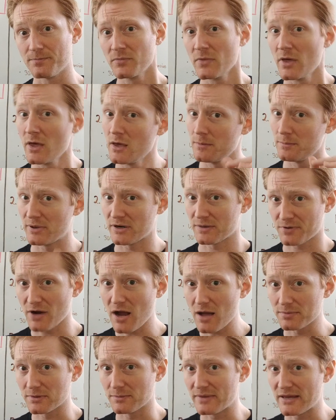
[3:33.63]
But a
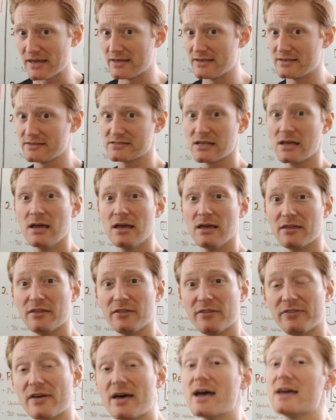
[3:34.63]
problem is
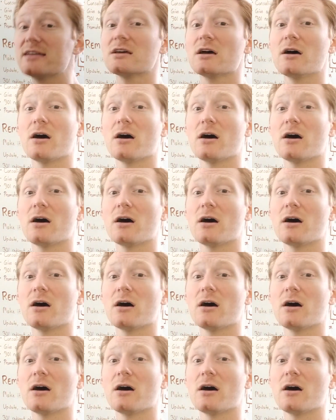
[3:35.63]
that